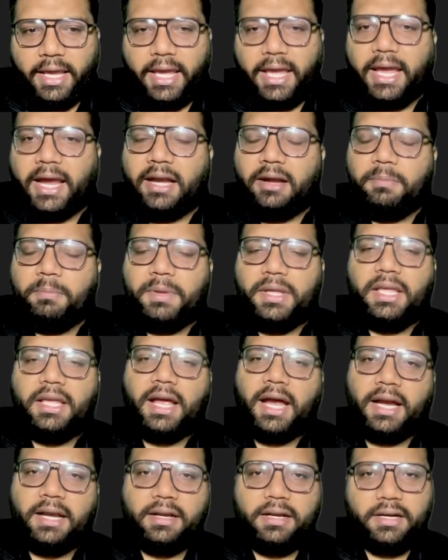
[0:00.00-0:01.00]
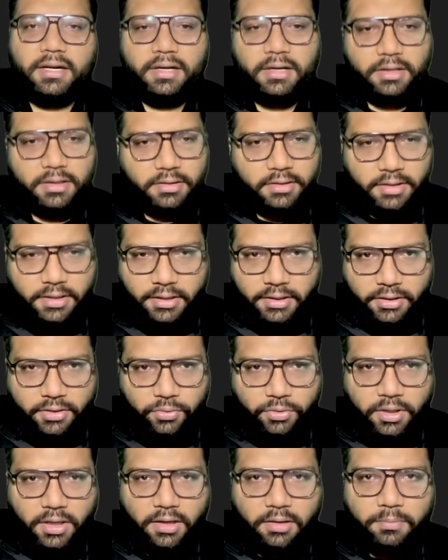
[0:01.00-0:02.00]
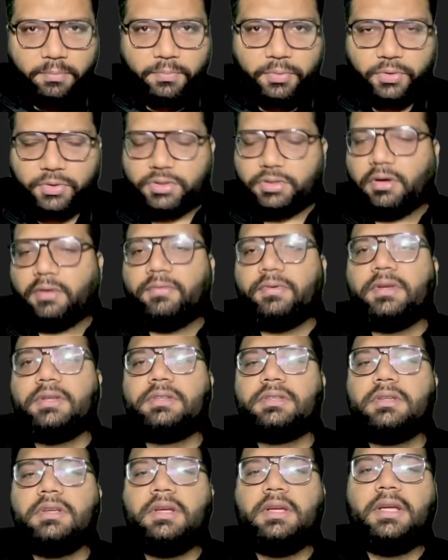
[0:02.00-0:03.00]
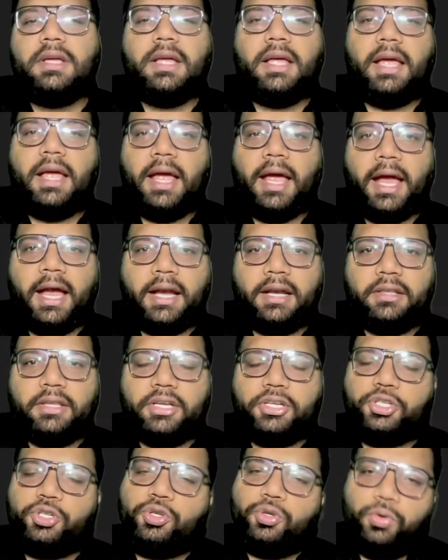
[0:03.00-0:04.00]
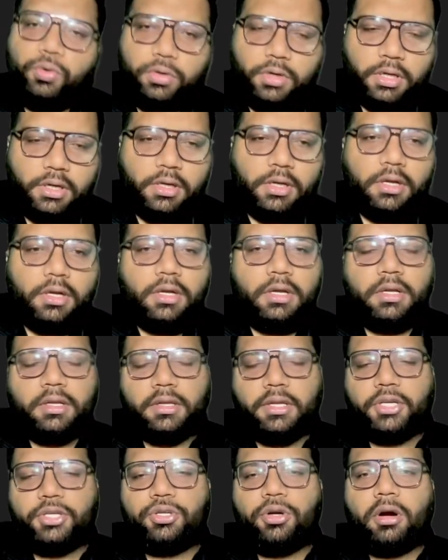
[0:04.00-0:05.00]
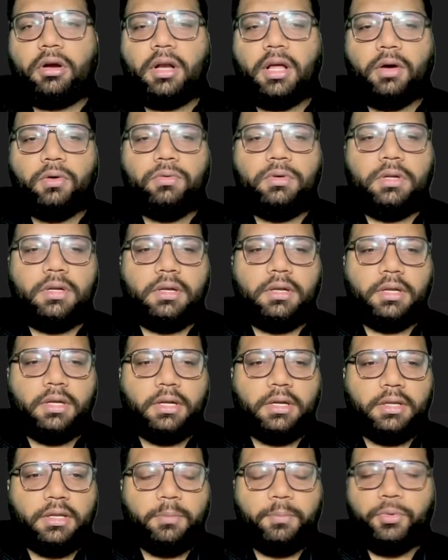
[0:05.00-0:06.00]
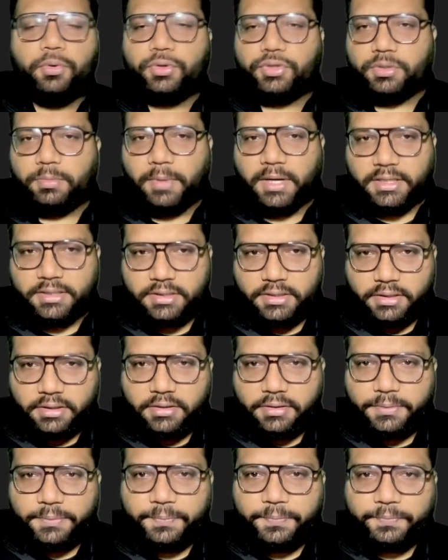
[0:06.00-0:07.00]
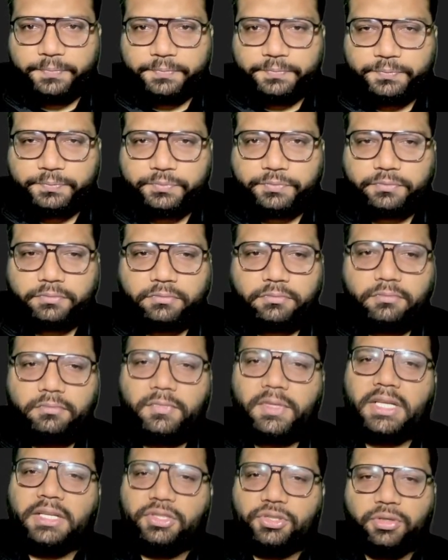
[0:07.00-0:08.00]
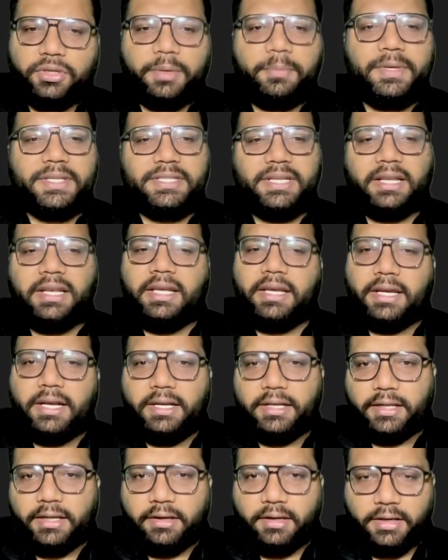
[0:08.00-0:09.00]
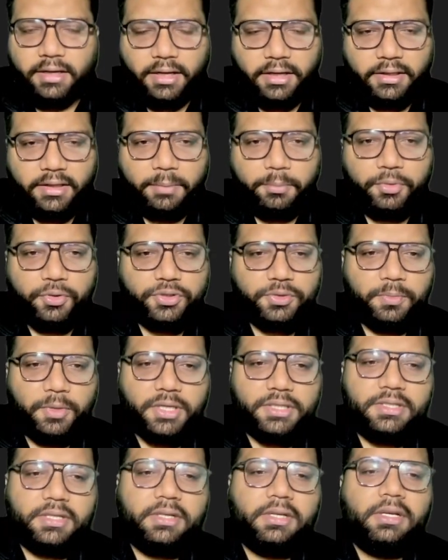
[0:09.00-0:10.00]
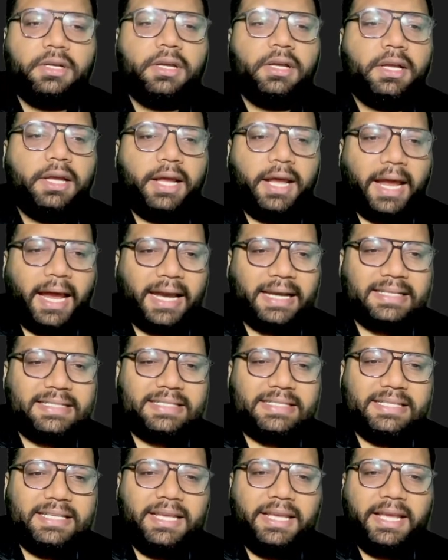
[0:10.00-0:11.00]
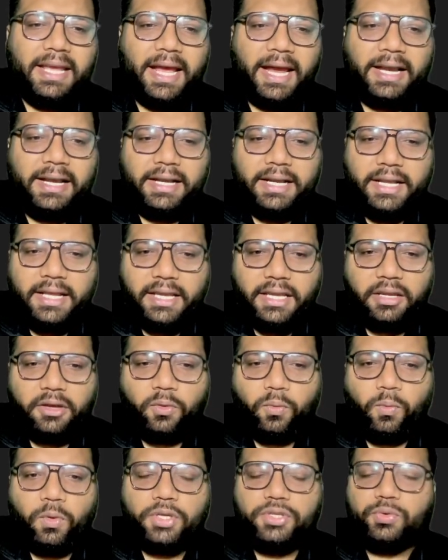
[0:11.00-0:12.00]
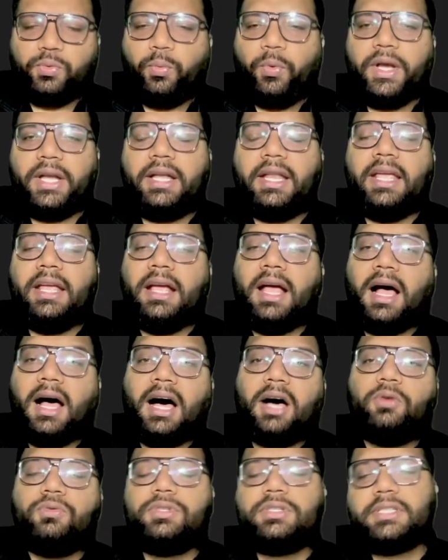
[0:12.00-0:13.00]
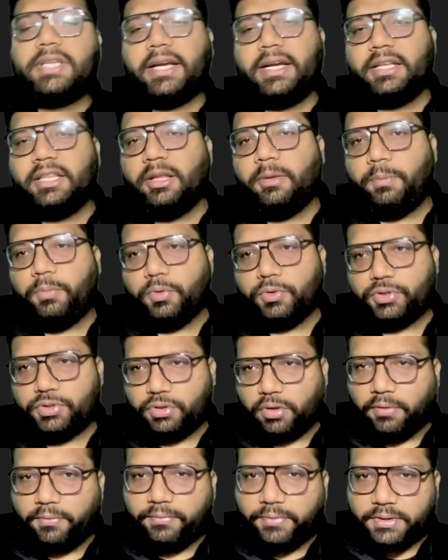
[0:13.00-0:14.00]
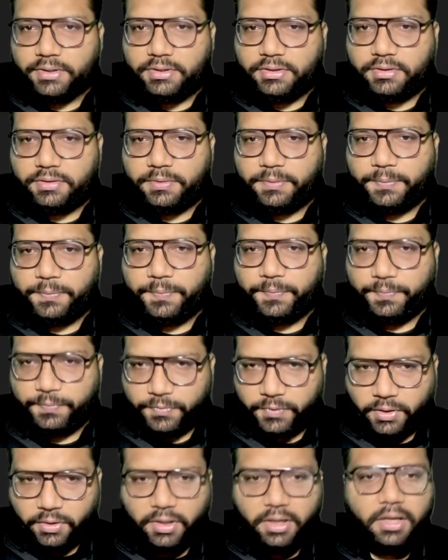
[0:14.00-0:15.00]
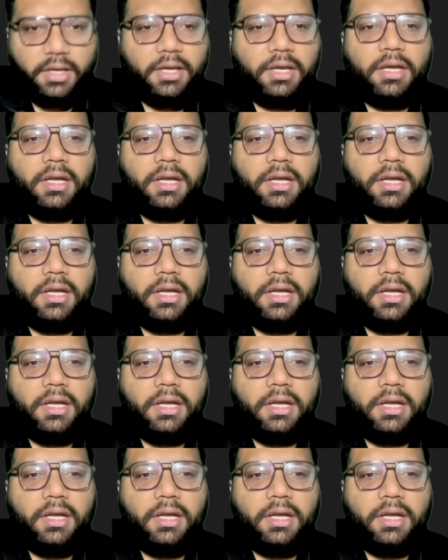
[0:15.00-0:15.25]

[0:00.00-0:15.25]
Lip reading: A and B entered into the post office and they shot down the postmaster. So they basically killed the postmaster, and C and D was waiting outside the post office. Okay.